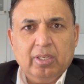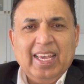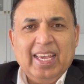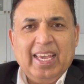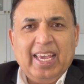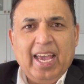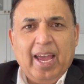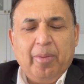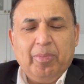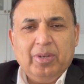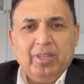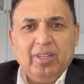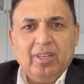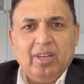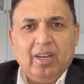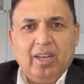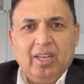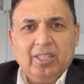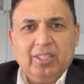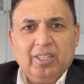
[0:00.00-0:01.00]
Capital
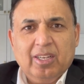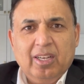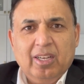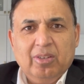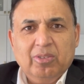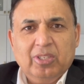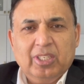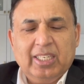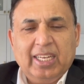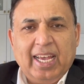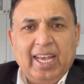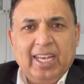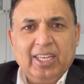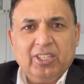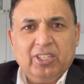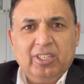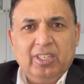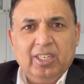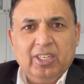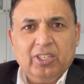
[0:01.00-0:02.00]
cost allowance
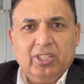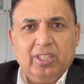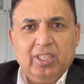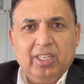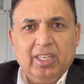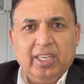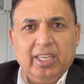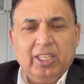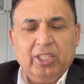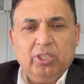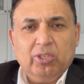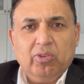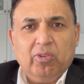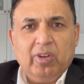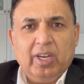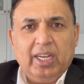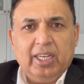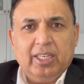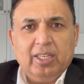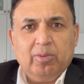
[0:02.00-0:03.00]
tax deduction against your
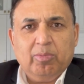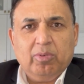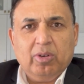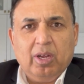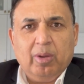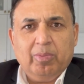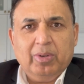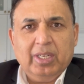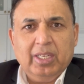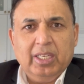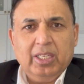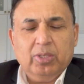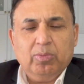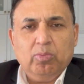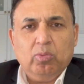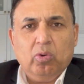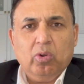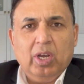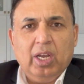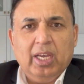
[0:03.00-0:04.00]
rental property is
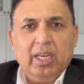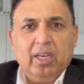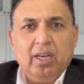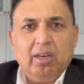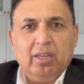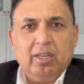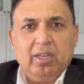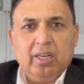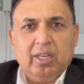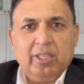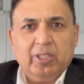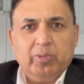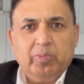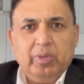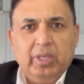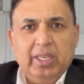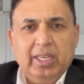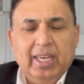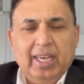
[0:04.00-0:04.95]
more like RRSP,